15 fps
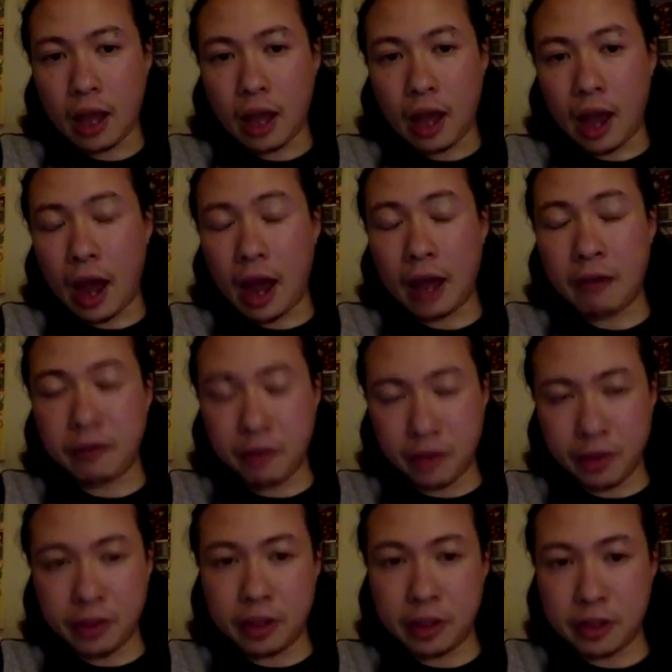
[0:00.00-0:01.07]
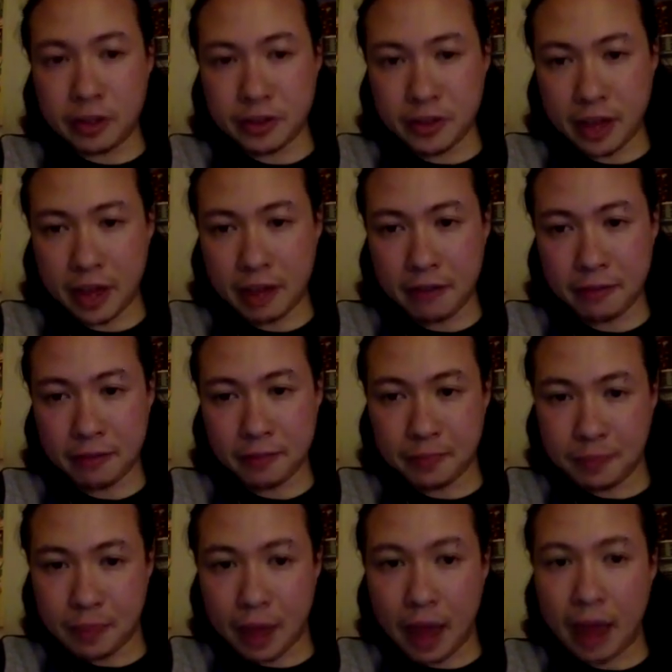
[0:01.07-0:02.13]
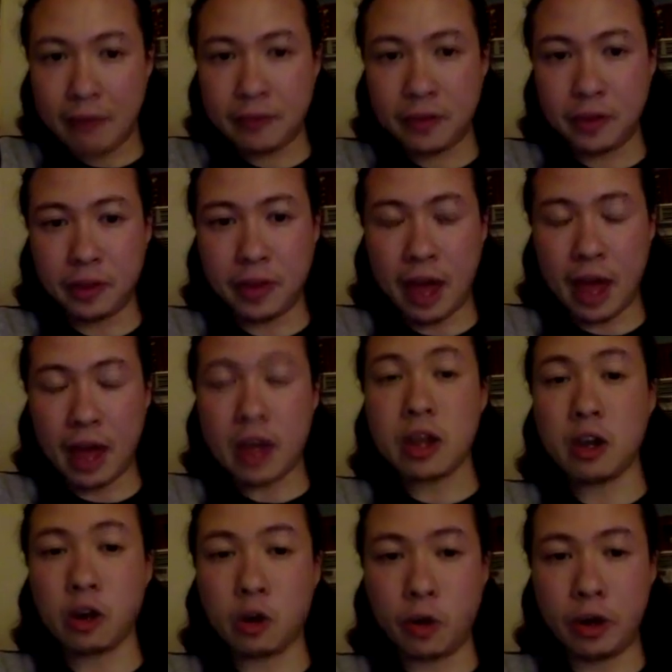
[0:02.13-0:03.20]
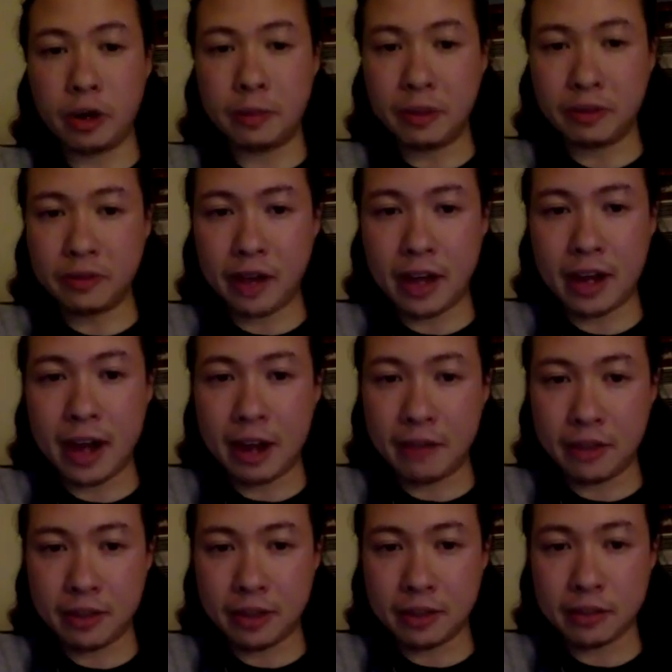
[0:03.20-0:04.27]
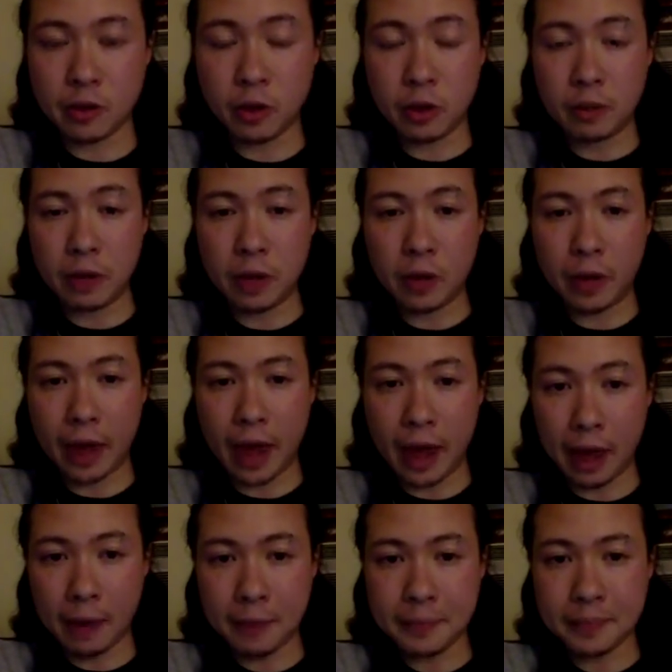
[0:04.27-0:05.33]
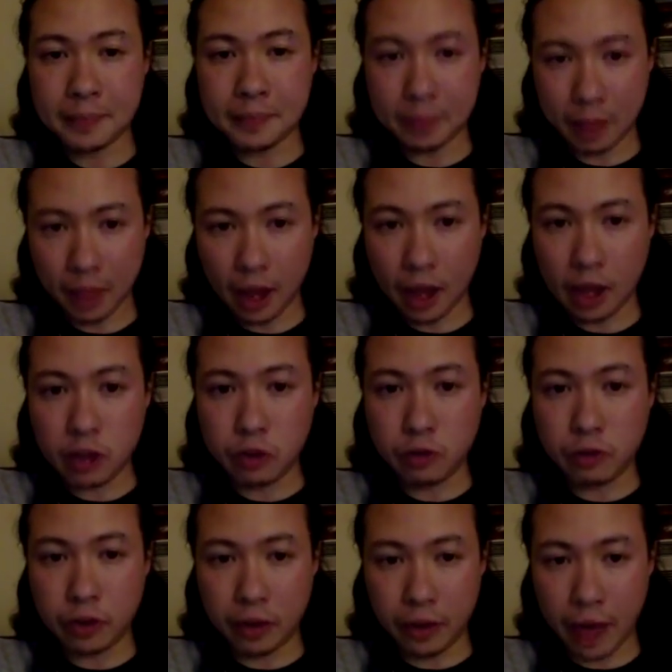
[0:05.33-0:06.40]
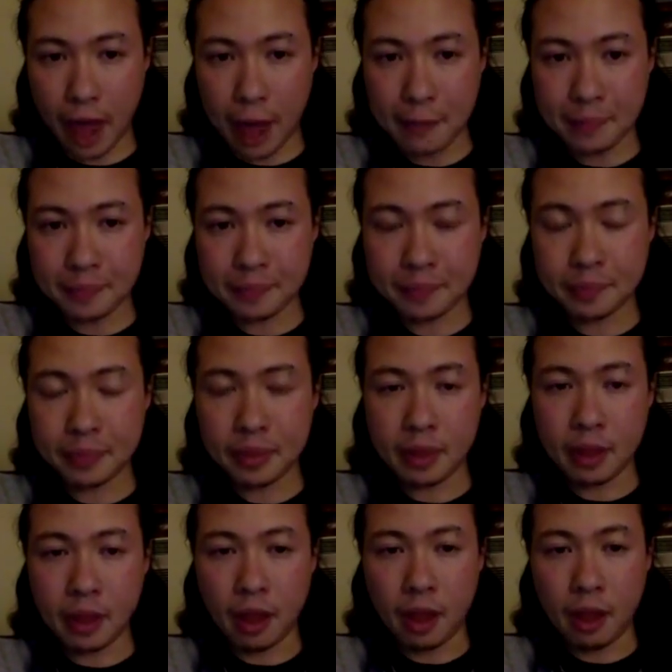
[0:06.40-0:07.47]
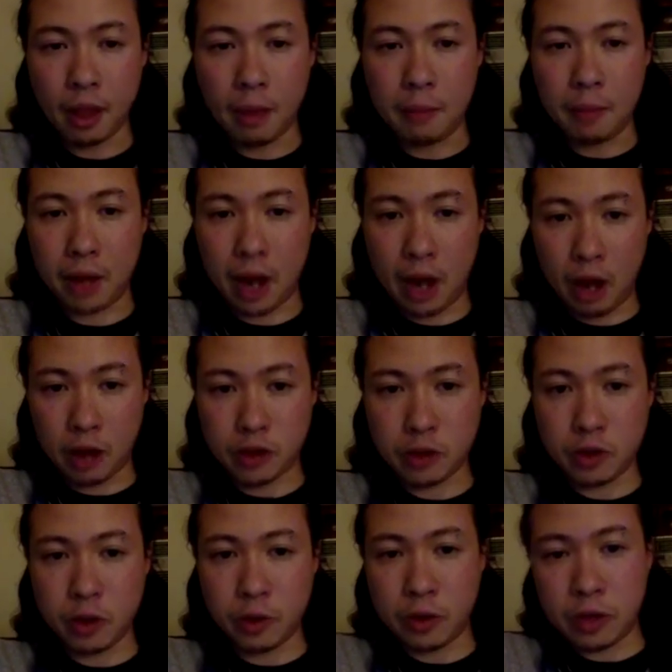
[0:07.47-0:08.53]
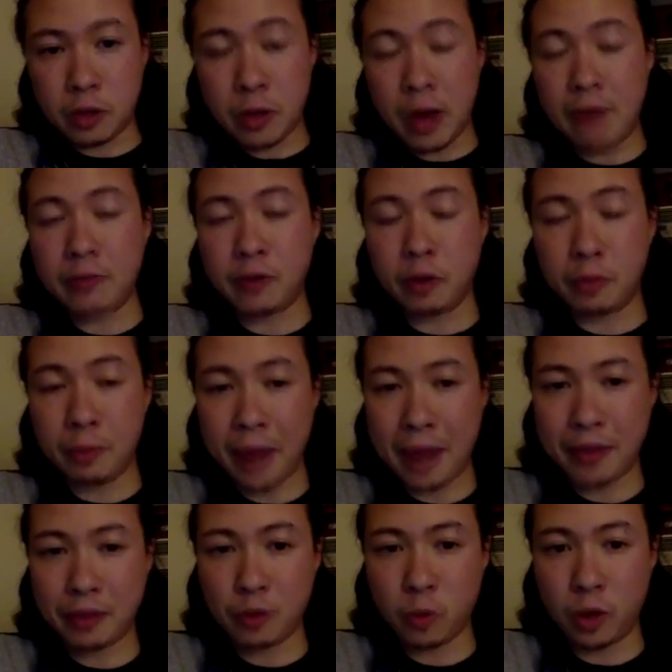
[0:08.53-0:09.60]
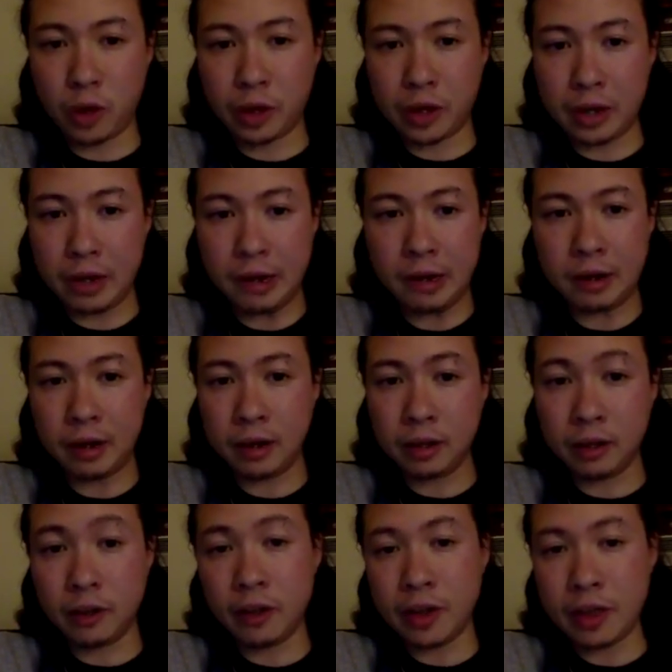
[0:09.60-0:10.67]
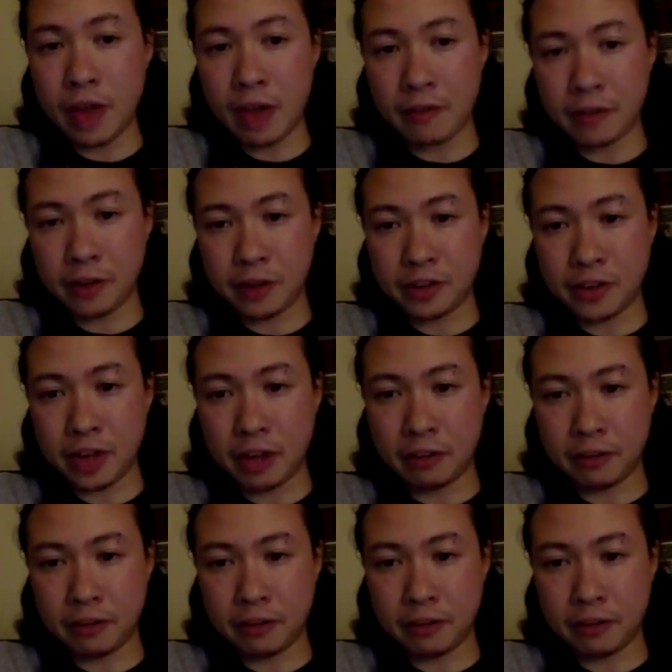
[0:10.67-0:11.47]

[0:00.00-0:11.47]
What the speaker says: I feel that you're safe. I feel that you're going to be fine and everything's going to be okay. I do feel that. But I also know that you have your own path to walk here in learning that for yourself.